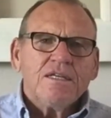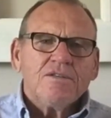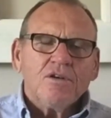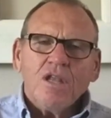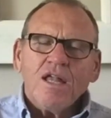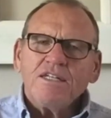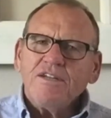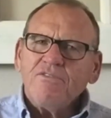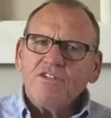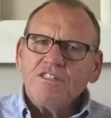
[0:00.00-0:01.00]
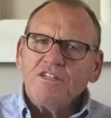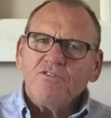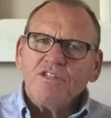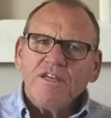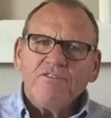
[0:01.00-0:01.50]
There are a lot of
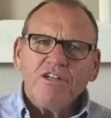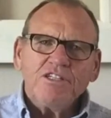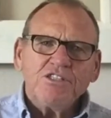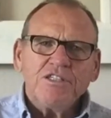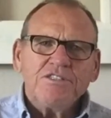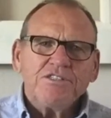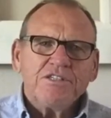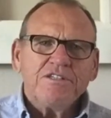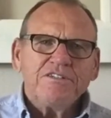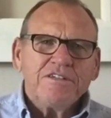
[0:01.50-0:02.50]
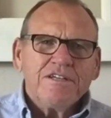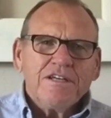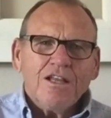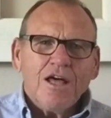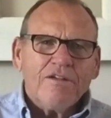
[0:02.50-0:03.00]
different definitions, and
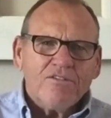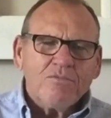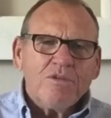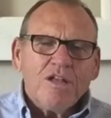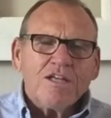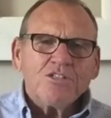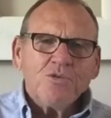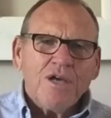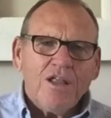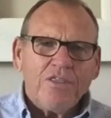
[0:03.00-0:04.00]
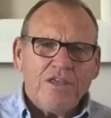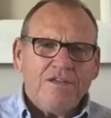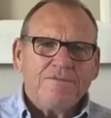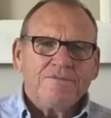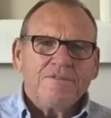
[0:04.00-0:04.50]
a lot of them not too healthy.